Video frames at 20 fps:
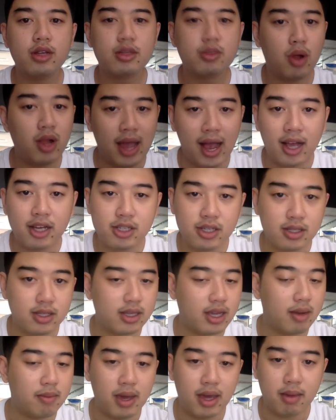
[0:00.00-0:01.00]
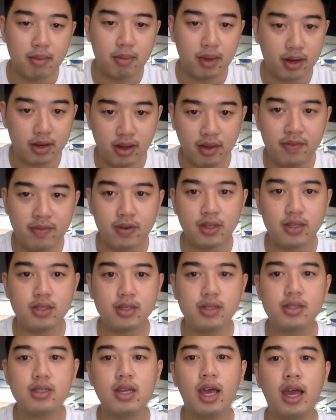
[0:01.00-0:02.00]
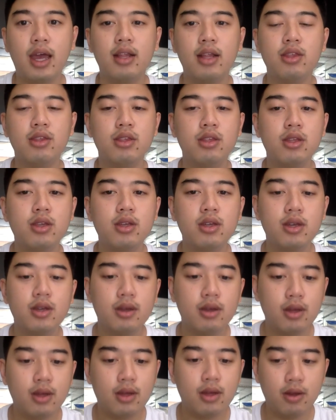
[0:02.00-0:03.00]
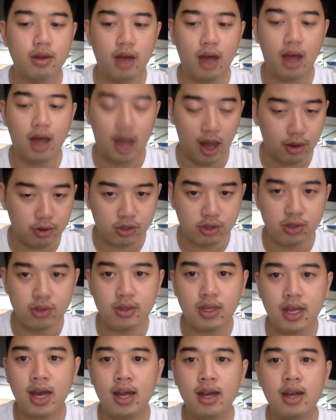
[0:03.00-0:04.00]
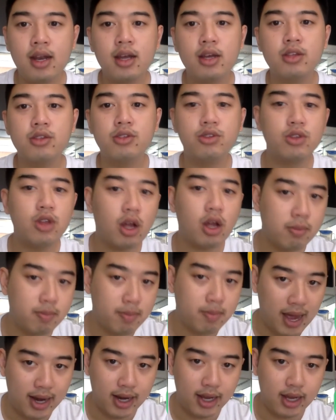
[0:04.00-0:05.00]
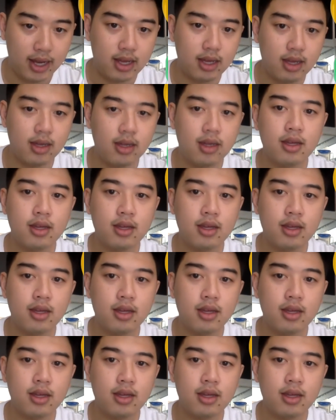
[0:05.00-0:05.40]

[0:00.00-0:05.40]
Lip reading: Small actions can make a big difference. And how to do that? Do not panic,